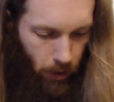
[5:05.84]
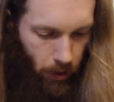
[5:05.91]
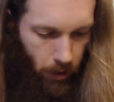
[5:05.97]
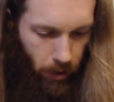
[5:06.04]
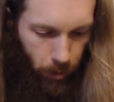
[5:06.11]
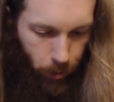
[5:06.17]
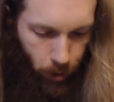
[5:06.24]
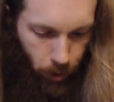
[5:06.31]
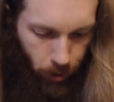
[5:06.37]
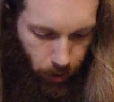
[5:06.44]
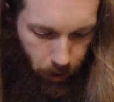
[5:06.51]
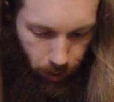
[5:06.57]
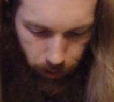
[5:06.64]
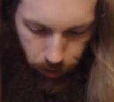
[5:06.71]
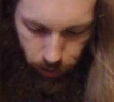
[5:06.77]
And I'm sure,
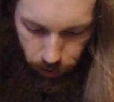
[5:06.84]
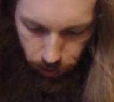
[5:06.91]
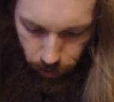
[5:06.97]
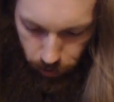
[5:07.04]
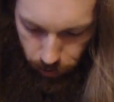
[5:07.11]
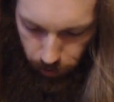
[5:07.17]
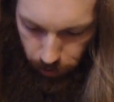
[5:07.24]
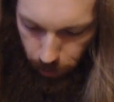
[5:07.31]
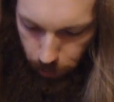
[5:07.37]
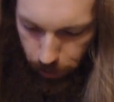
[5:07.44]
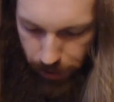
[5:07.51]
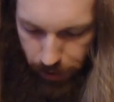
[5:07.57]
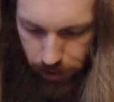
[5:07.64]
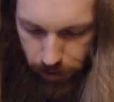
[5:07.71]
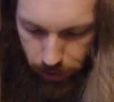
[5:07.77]
you know, there's like
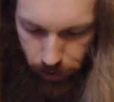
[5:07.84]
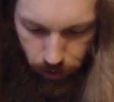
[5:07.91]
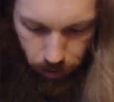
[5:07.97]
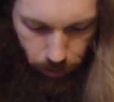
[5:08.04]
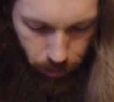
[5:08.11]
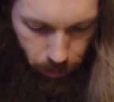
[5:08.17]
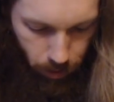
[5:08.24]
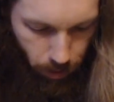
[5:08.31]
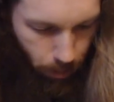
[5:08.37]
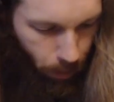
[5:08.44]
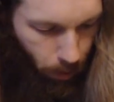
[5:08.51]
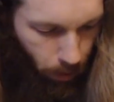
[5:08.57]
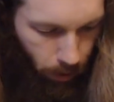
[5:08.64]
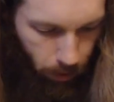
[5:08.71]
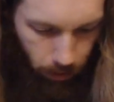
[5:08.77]
plastics are part